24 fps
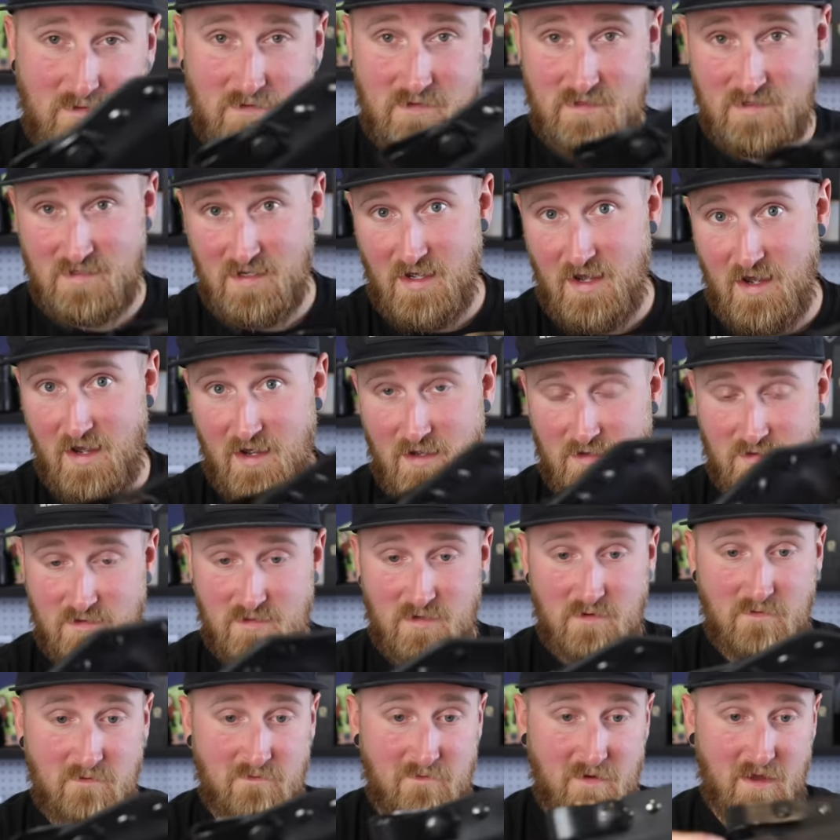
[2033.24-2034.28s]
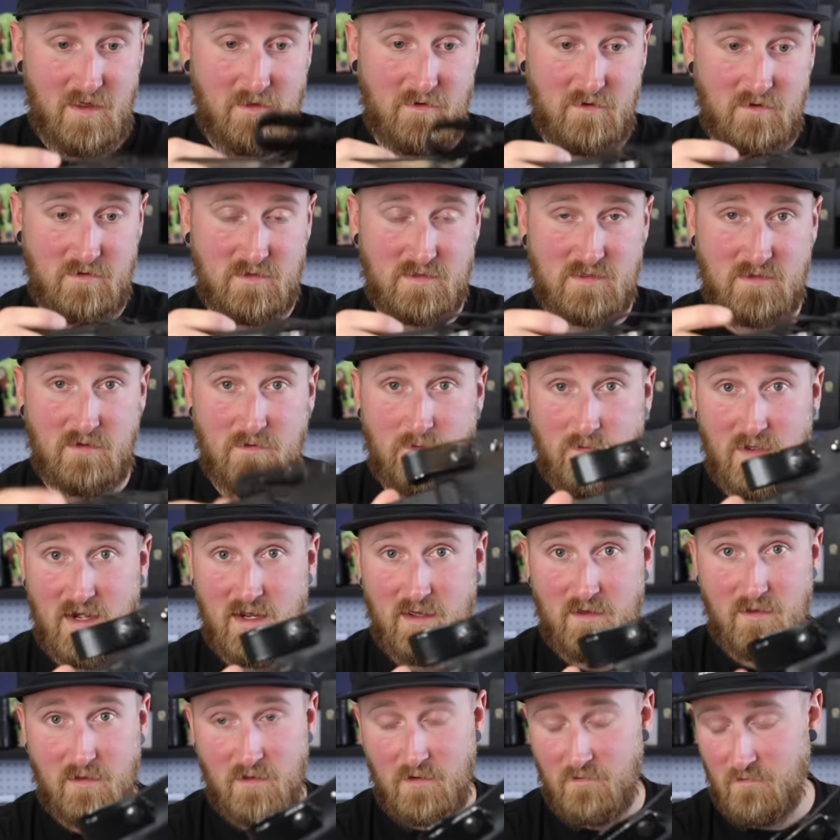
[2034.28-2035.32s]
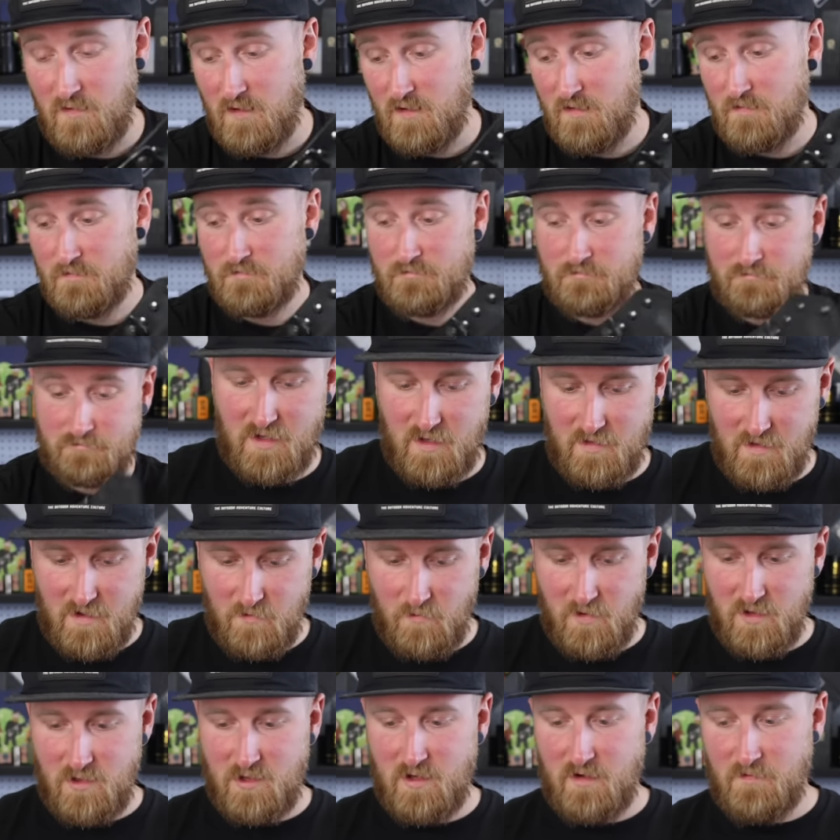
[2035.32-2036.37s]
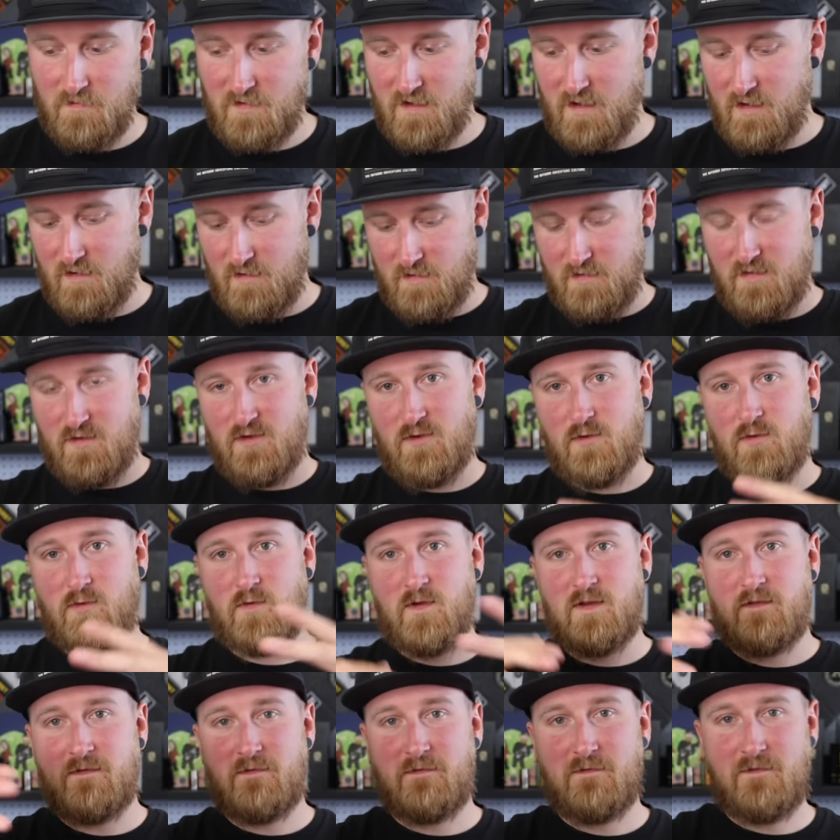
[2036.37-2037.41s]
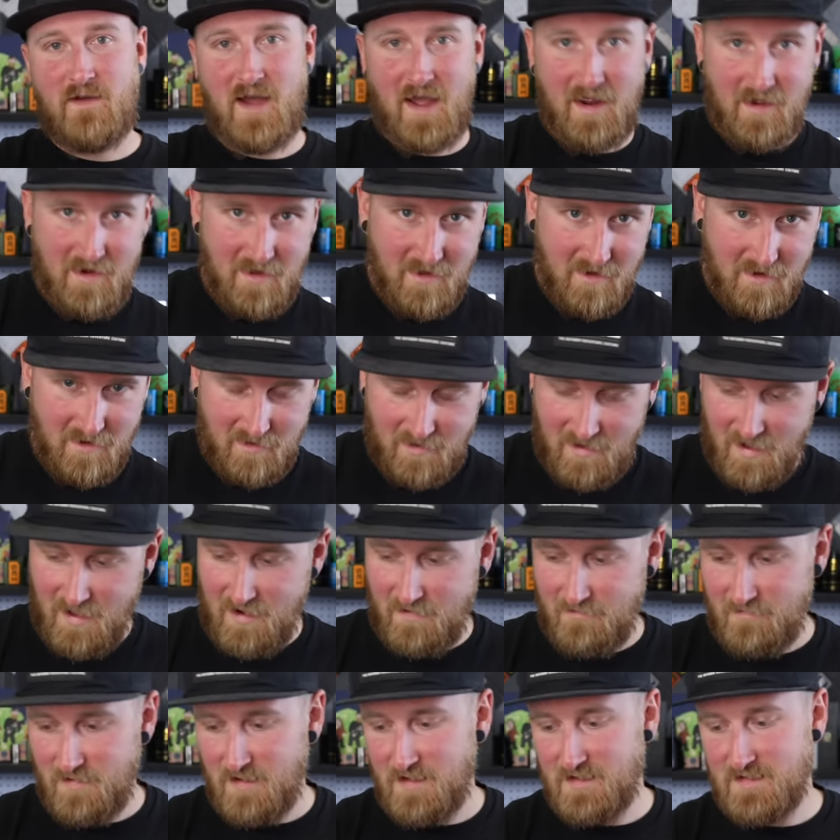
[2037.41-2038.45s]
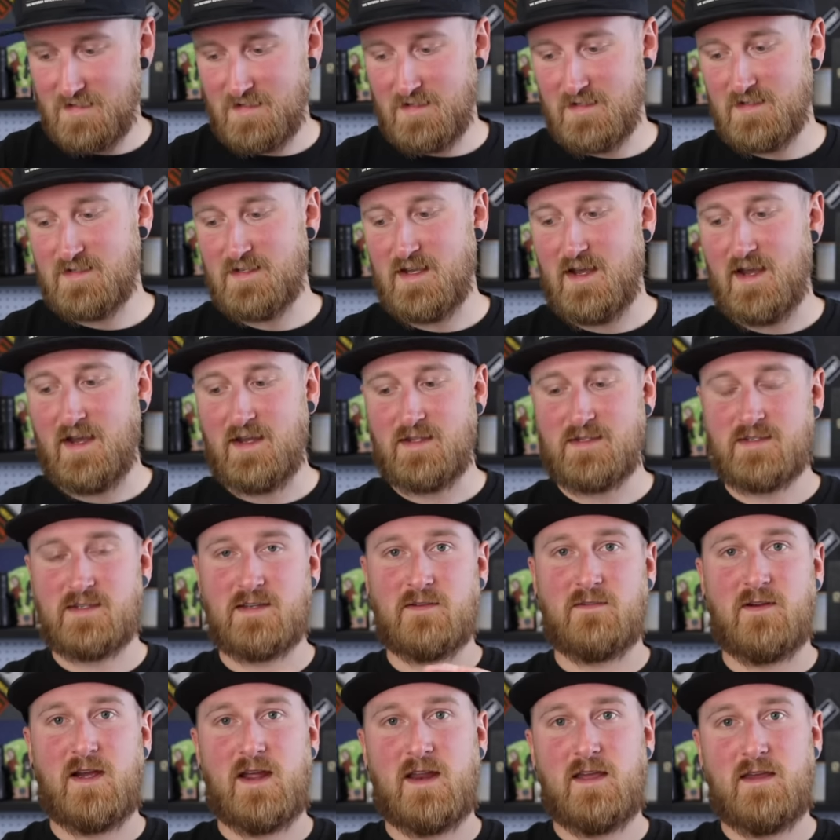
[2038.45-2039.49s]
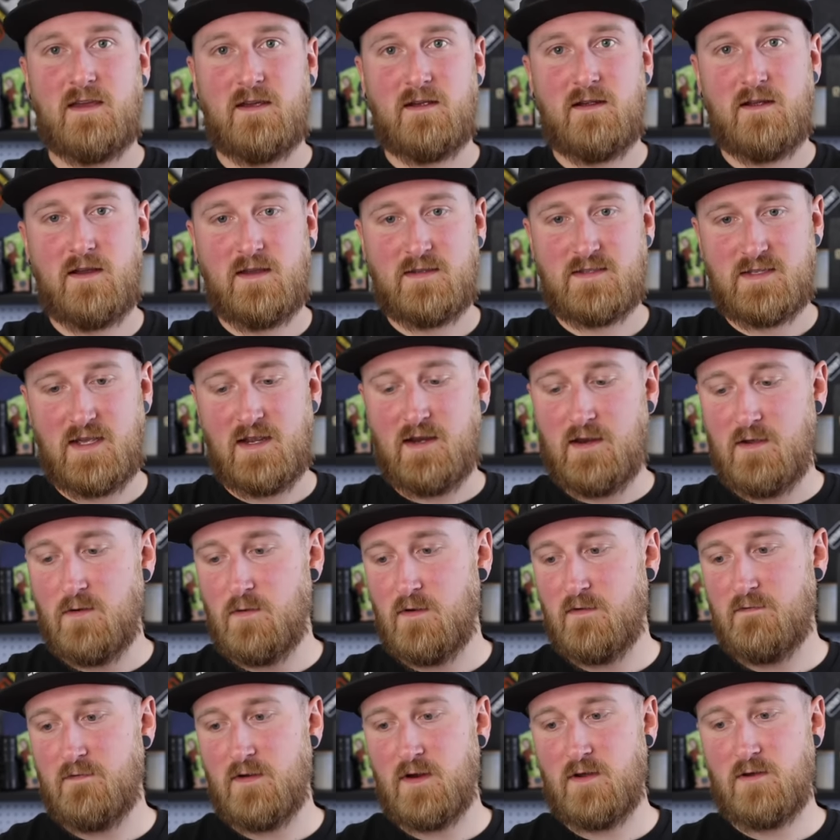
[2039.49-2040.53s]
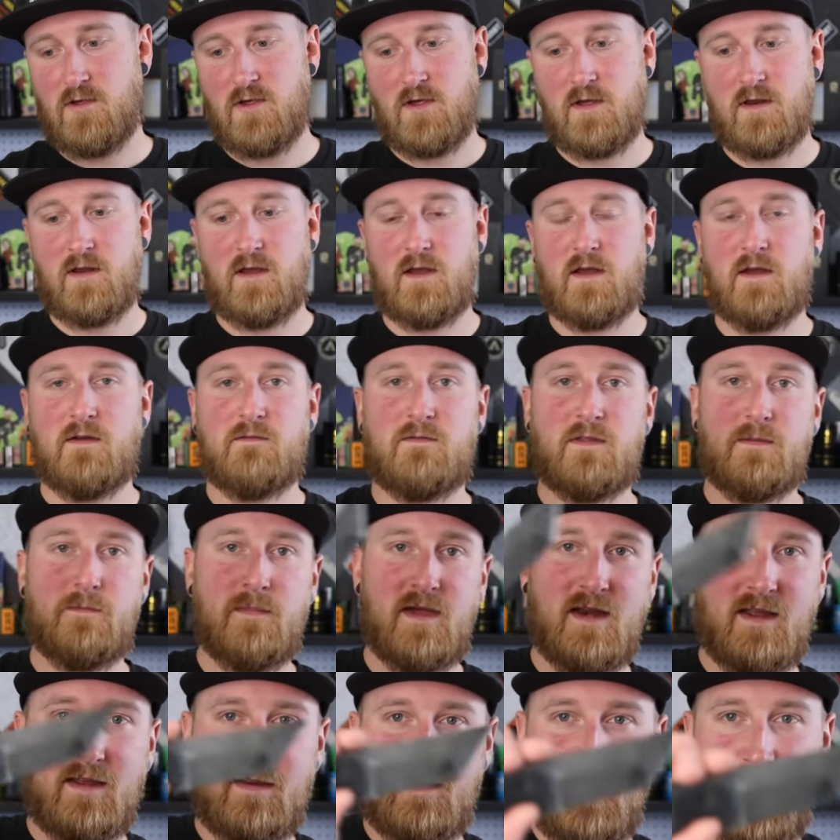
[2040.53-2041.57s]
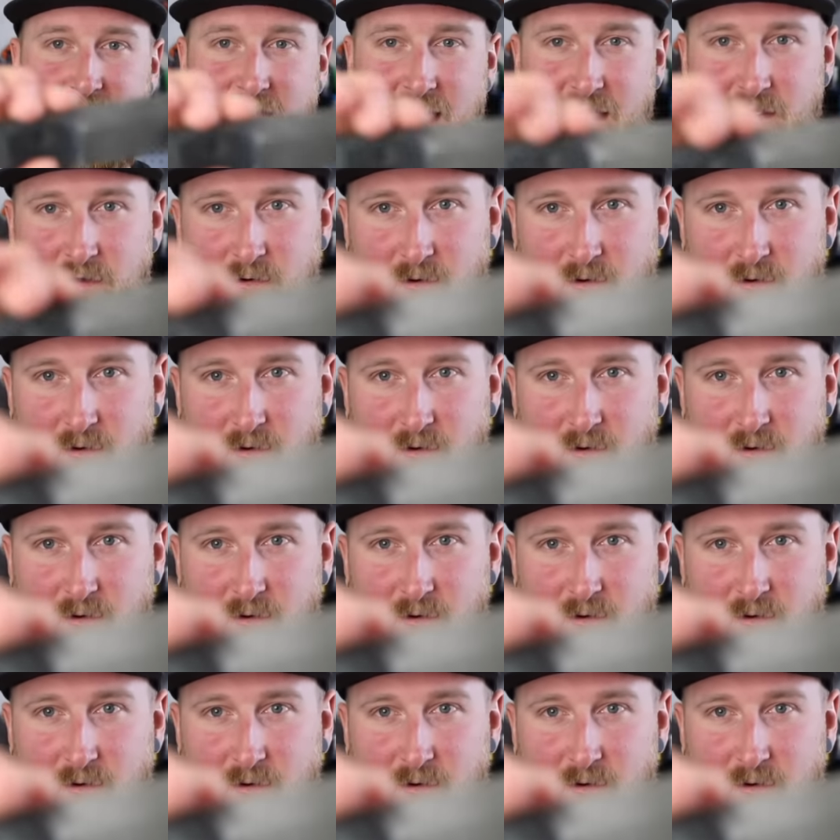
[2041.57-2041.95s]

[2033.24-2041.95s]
side 2 Feathers Mini Cleaver. And then we jumped into refining a lot of these designs. So right here is a newer version of the Mini Tac